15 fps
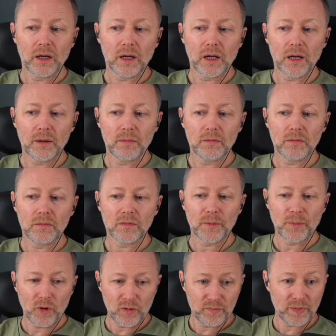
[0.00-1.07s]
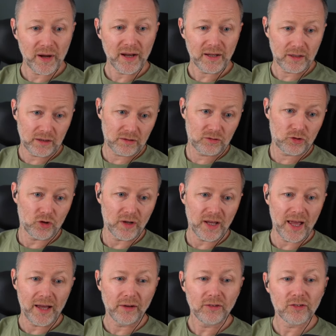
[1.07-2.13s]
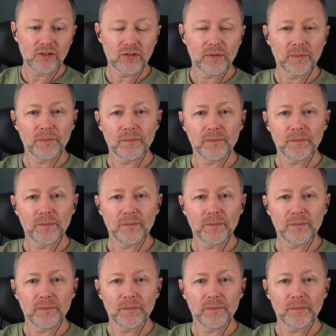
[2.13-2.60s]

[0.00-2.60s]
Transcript: They put him back down to earth